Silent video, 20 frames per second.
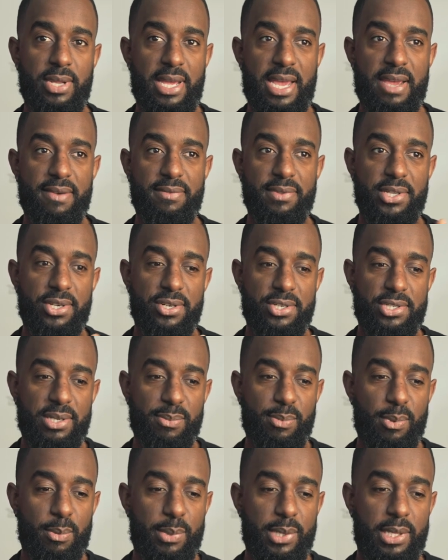I have
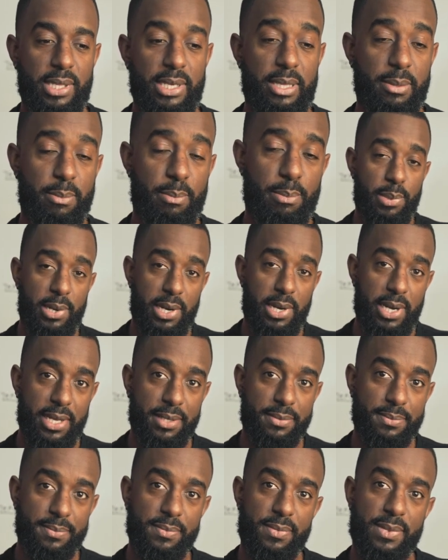leadership ability,
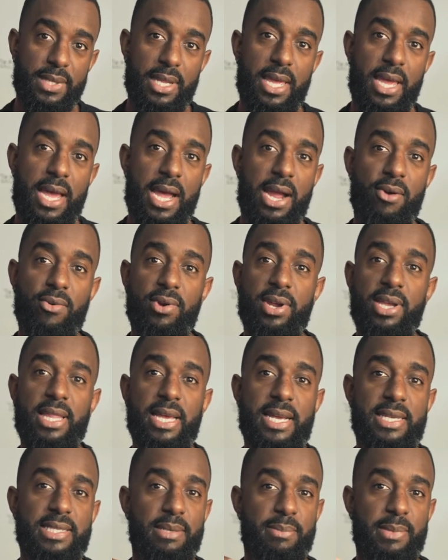but I
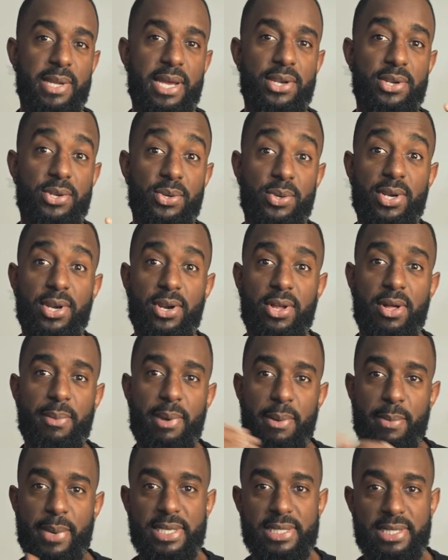realize I'm not doing it all
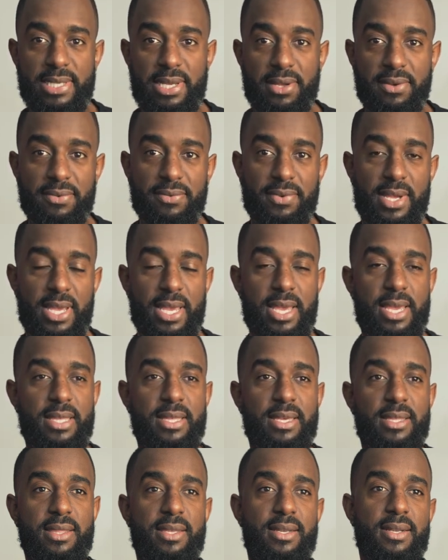by myself,
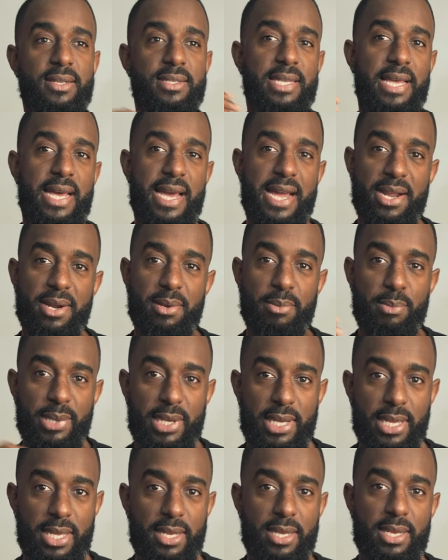that there is a higher
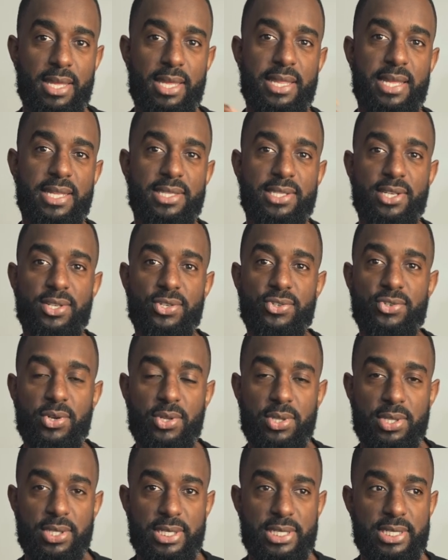being that's
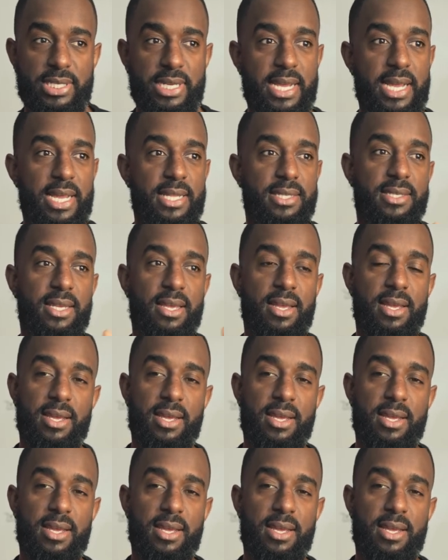controlling the shots,